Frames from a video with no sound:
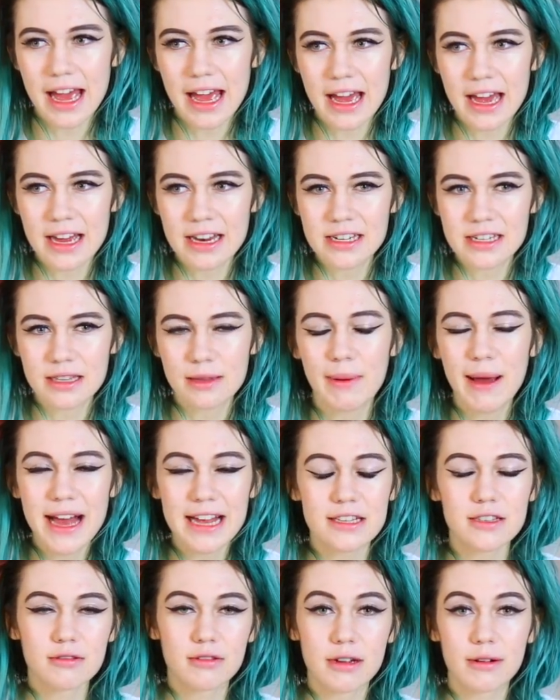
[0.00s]
And the
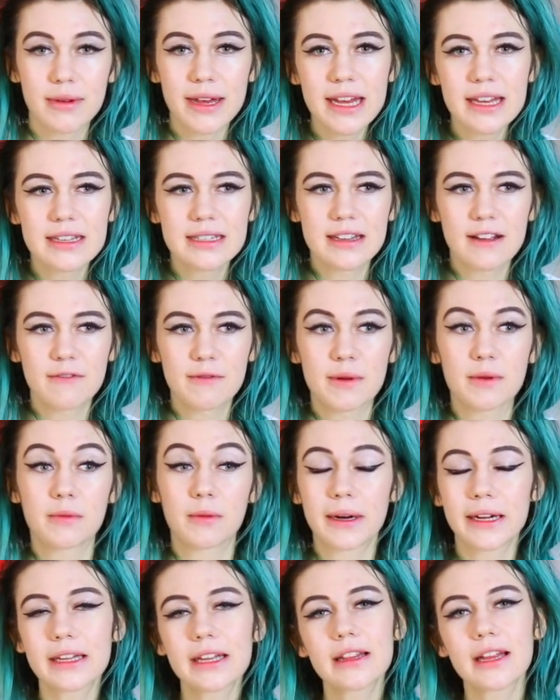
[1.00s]
past three weeks, I've been
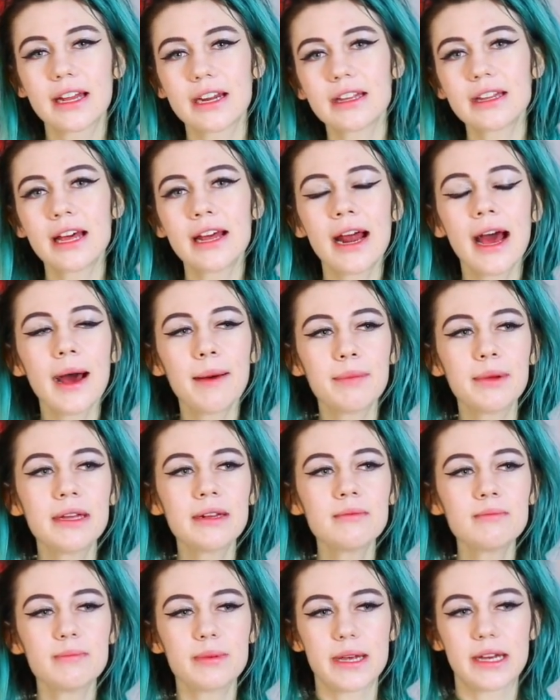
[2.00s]
really letting that
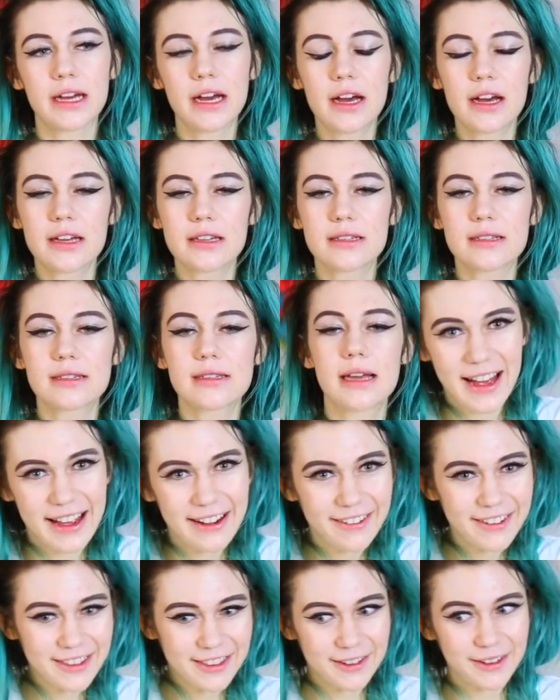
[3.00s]
happen because
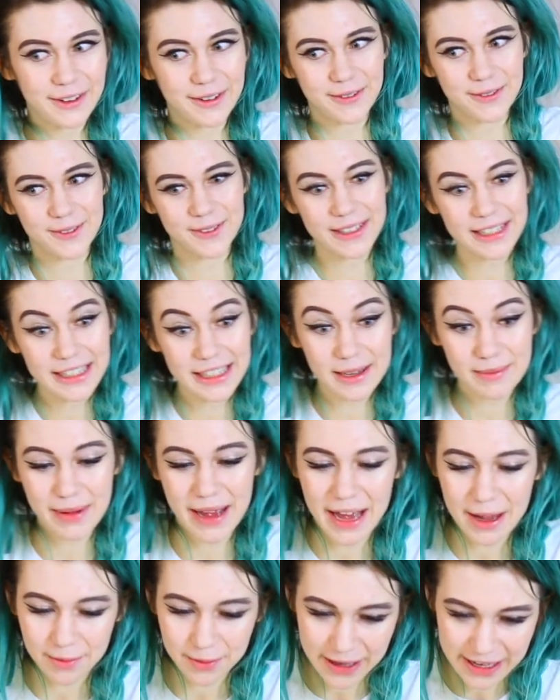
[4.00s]
I went through a really
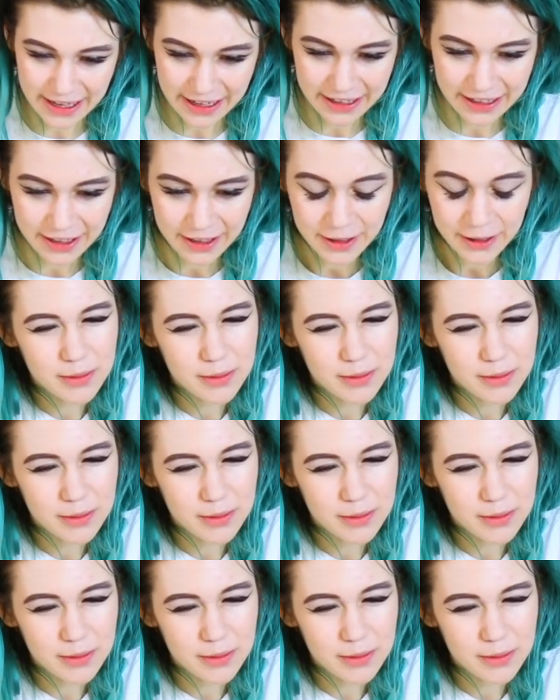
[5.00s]
bad week.